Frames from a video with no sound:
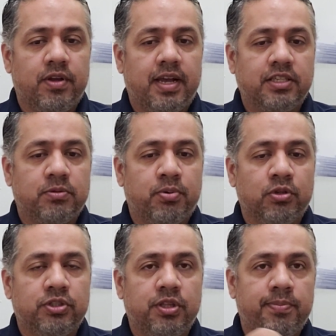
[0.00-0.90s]
as
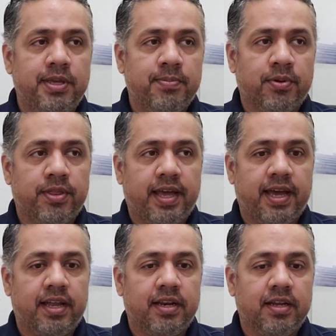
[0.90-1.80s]
opposed to the people
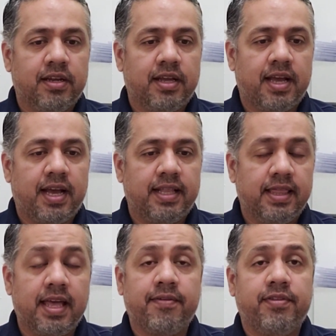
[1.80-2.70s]
that had
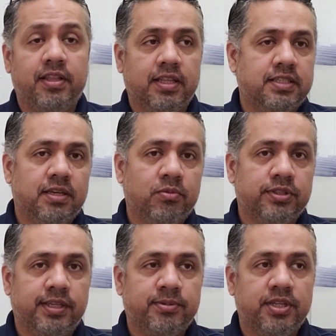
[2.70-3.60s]
left it. Let's say it was
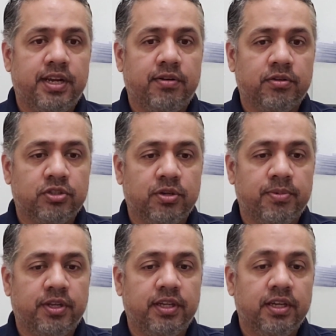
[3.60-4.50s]
the same scenario:
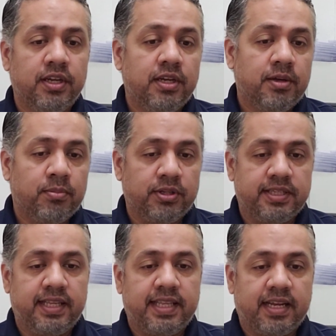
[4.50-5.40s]
somebody put
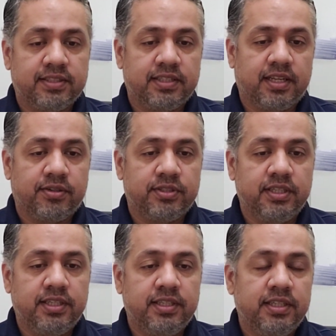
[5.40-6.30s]
$10,000
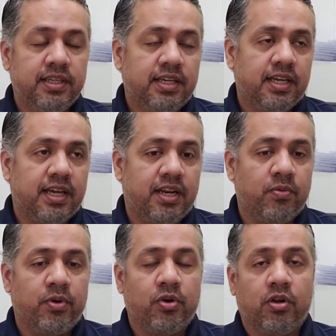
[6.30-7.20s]
in and it
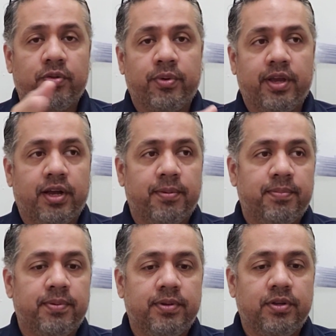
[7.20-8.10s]
went all the way
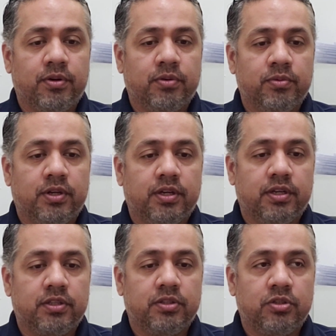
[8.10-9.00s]
up
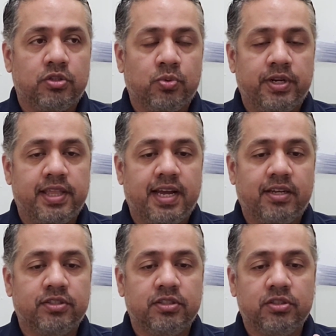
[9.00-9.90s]
to
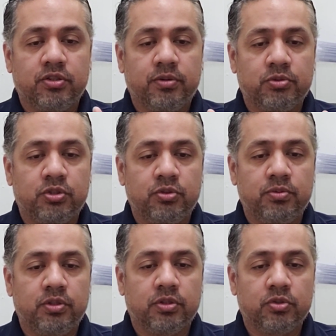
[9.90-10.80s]
20,000, so it was
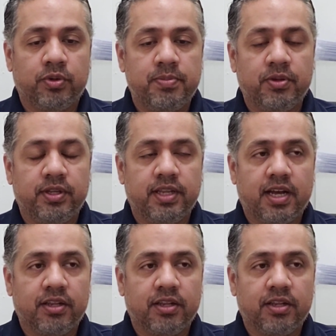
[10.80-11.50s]
$20 million.